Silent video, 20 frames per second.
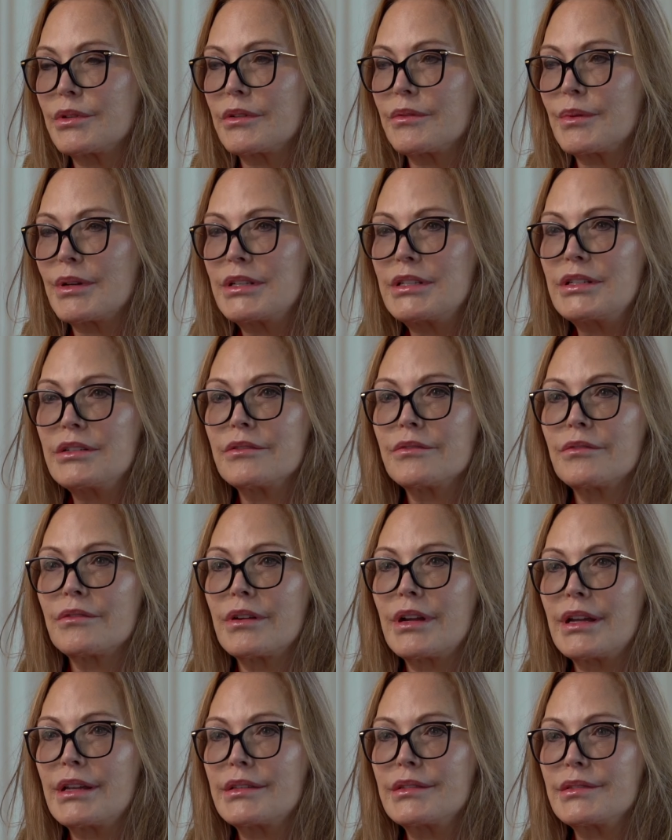one of my dear
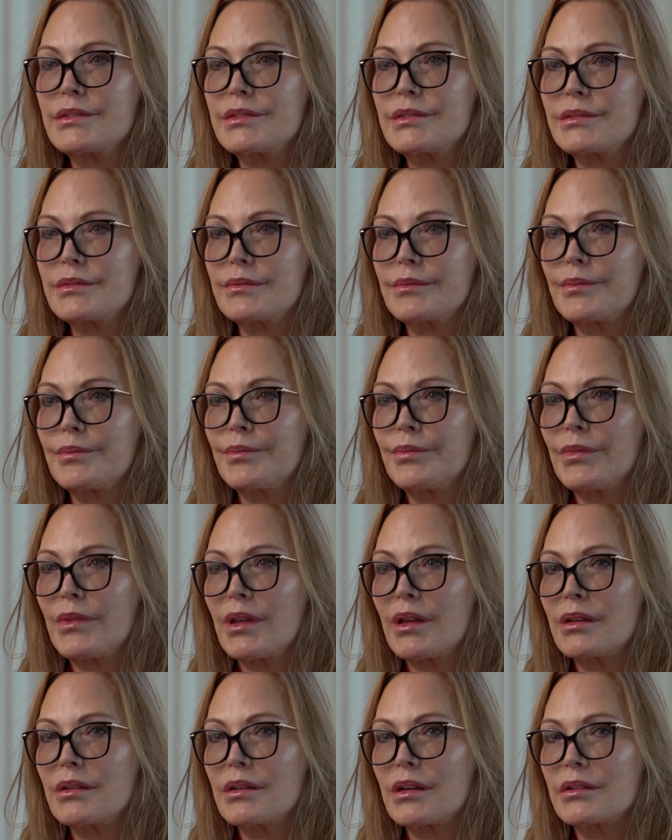friends,
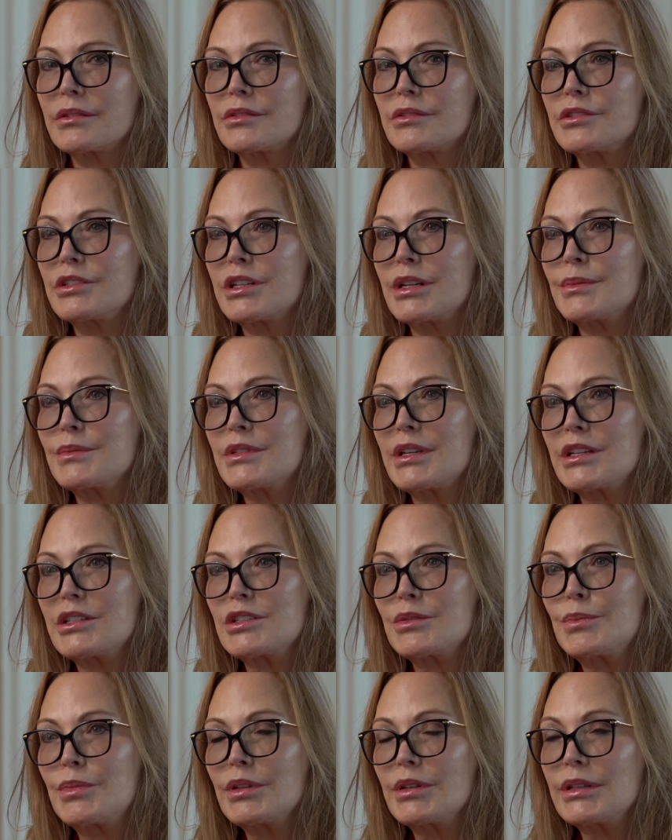Dr. James
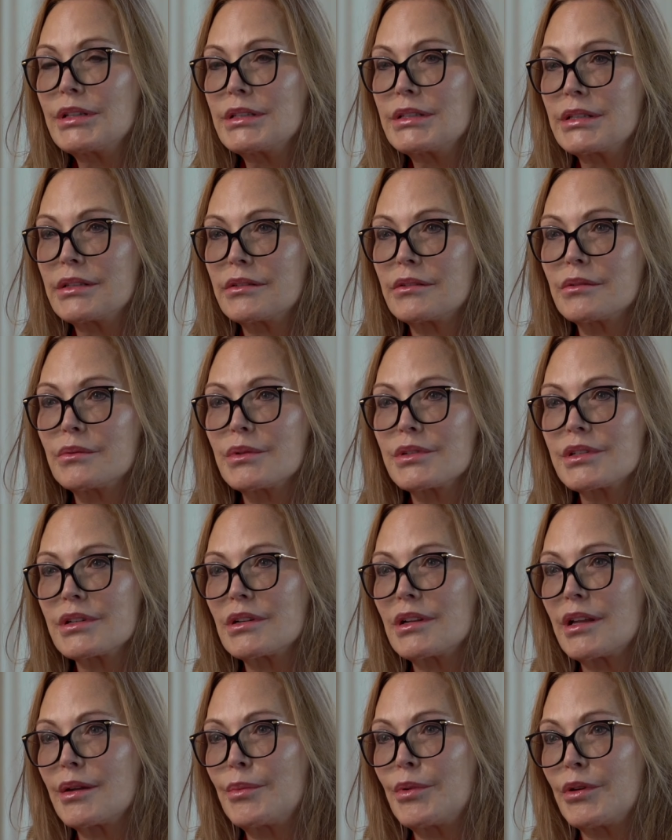H. Billington, who was
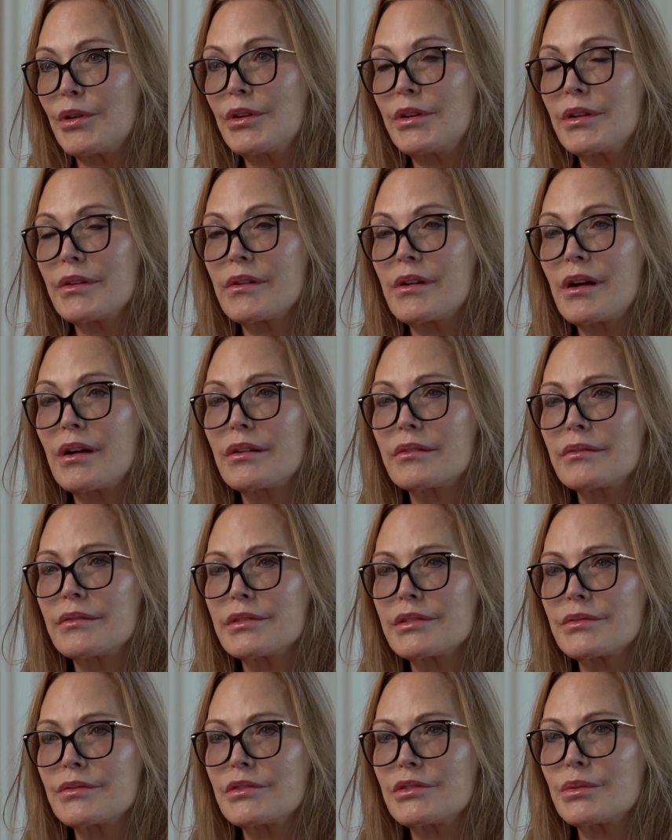our Librarian of
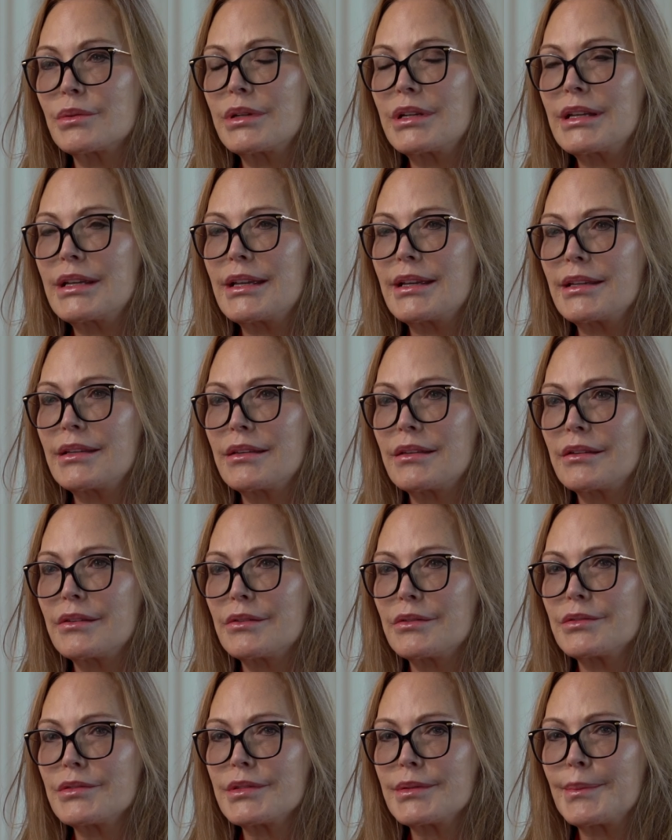Congress for 28
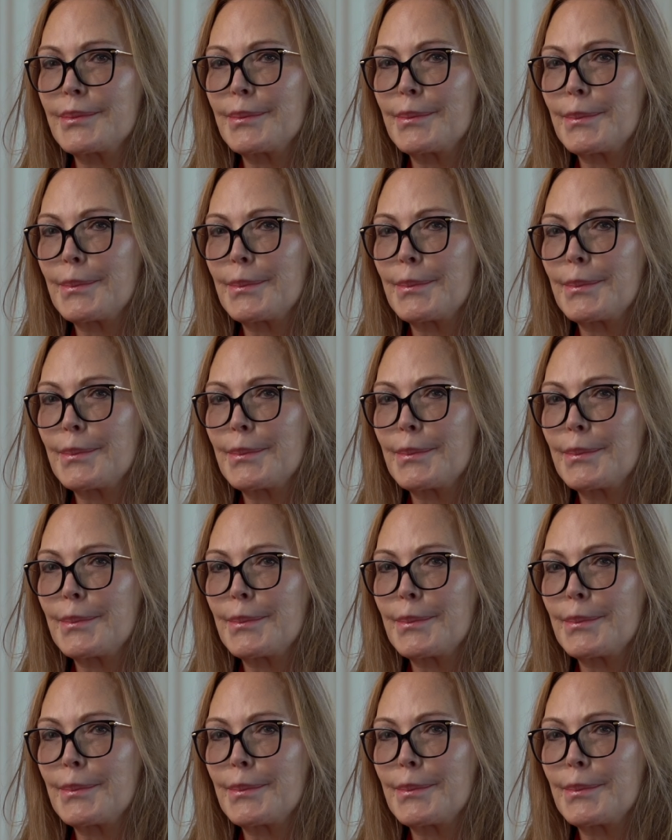years.